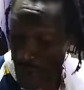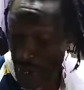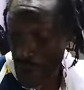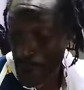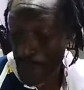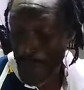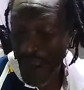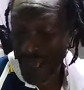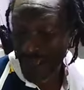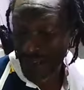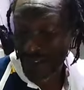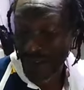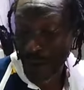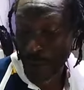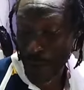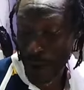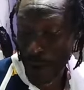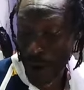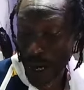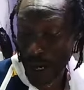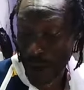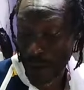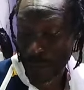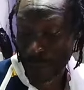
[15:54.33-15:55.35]
they blast the
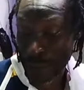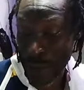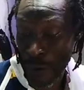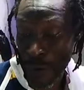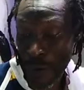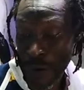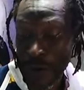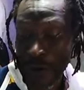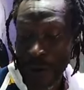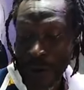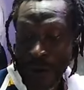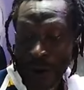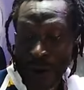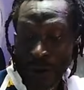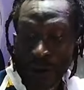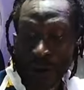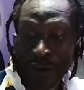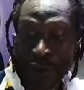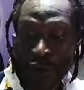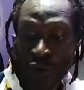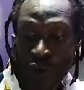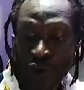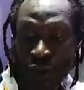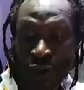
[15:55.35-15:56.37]
blogger there for.
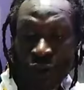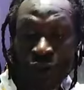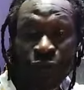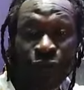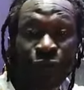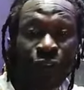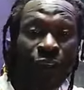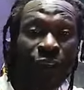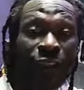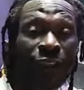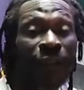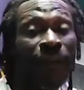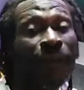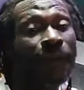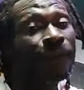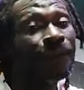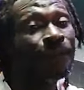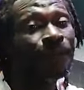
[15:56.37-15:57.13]
Google News feed.